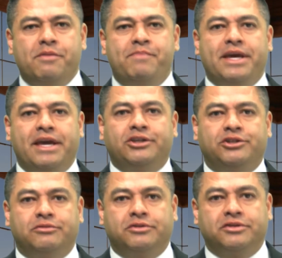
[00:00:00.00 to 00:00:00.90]
were the big
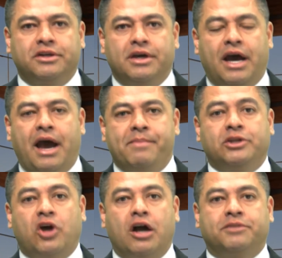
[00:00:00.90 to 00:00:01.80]
issues? He
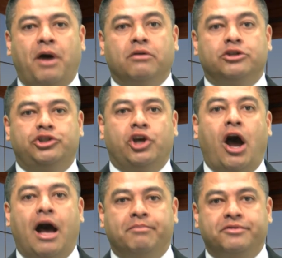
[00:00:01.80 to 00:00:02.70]
talked about
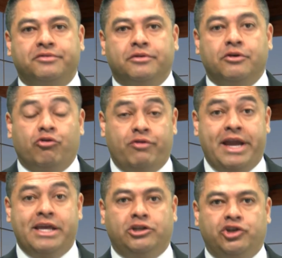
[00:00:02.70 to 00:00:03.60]
jobs,
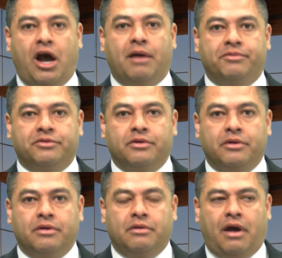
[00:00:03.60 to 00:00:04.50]
creating jobs.
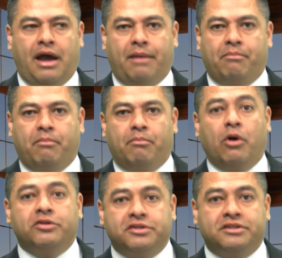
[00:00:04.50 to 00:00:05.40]

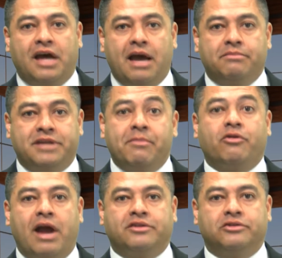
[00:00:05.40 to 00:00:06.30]
Most of the time,
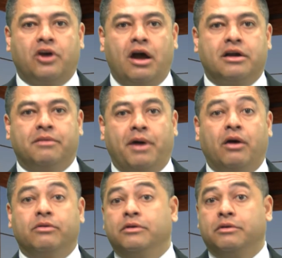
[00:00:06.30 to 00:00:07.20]
Democrats are talking
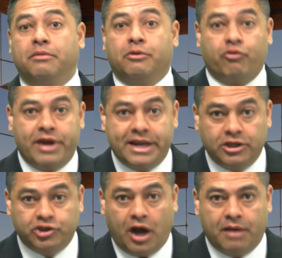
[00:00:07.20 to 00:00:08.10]
about
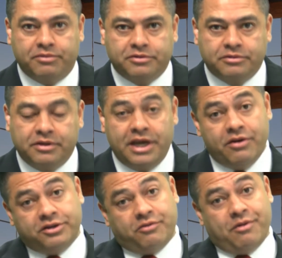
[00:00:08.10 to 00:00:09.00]
creating jobs.
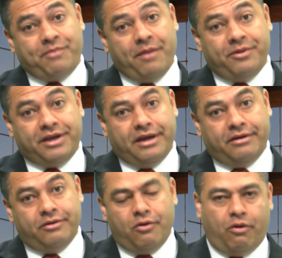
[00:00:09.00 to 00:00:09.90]
Here is a
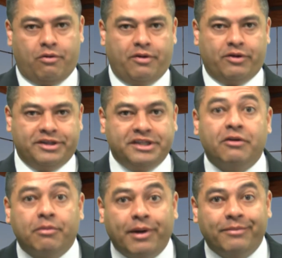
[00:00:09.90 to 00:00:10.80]
Republican, or is he
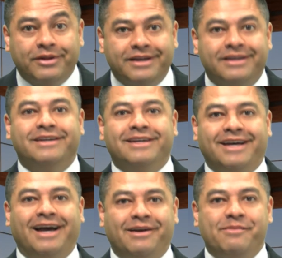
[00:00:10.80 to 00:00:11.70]
a Republican?
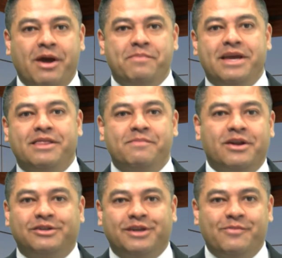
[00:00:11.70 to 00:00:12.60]
He might be in the
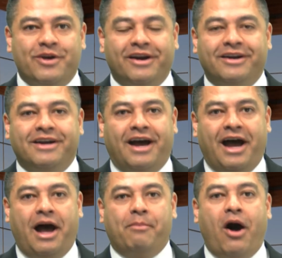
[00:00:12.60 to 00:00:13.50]
middle somewhere,
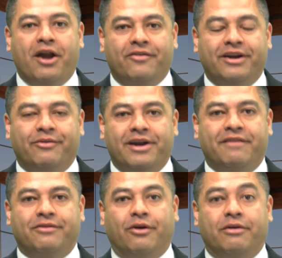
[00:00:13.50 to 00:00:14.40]
a moderate or
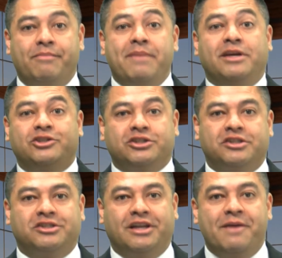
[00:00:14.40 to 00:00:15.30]
whatever, or maybe he's
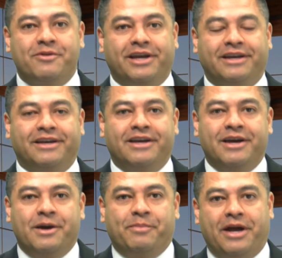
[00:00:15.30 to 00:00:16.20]
just a celebrity.
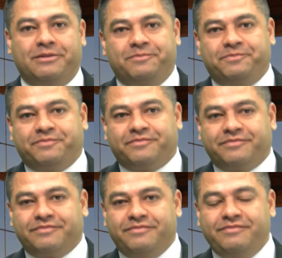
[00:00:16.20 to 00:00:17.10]
But
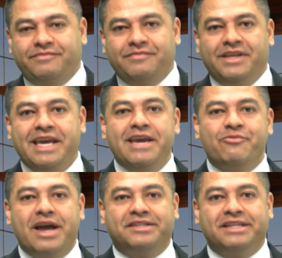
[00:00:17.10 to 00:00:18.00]
he
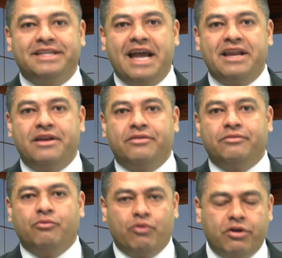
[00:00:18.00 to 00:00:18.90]
resonated,
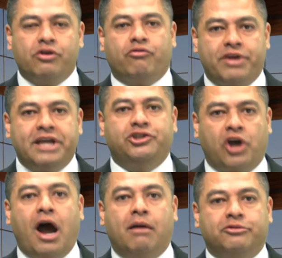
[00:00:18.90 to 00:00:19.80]
we're going to create
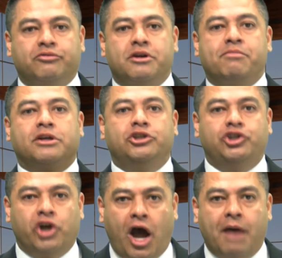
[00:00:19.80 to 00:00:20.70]
jobs. We're going to bring
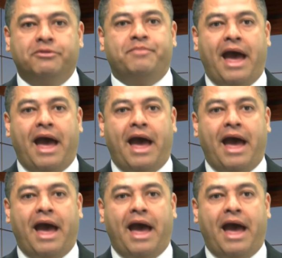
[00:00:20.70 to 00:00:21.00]
jobs